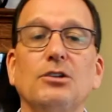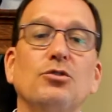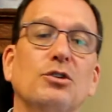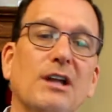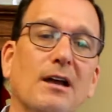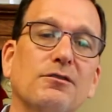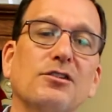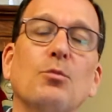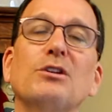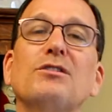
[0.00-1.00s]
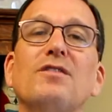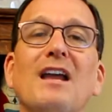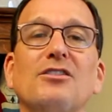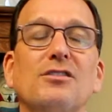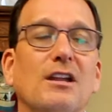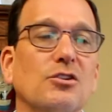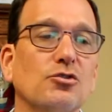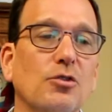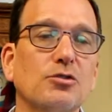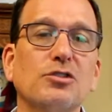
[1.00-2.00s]
You could have someone's fence that
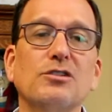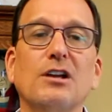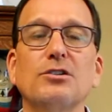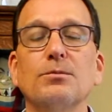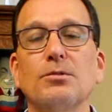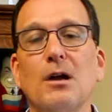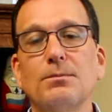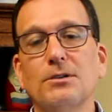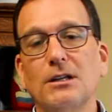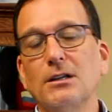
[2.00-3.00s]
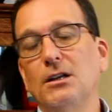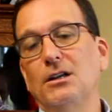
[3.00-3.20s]
encroaches on your property.